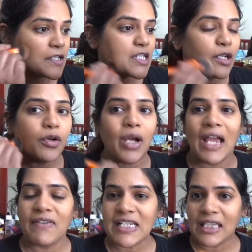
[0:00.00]
So
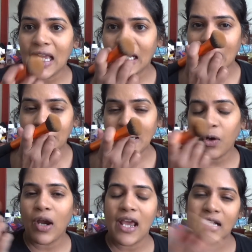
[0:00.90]
having said that, let me
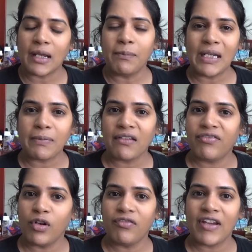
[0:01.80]
go ahead and complete my
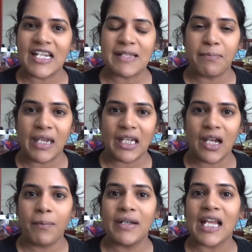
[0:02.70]
full face
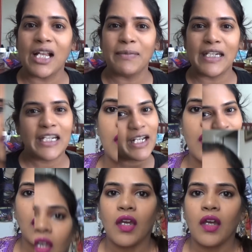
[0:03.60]
makeup, and I'll be
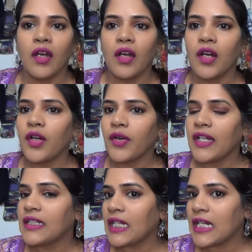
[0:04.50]
right back.
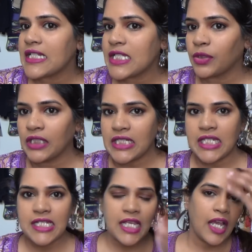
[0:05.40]
Alright guys, so
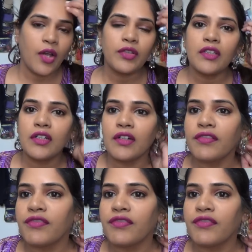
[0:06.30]
this is how the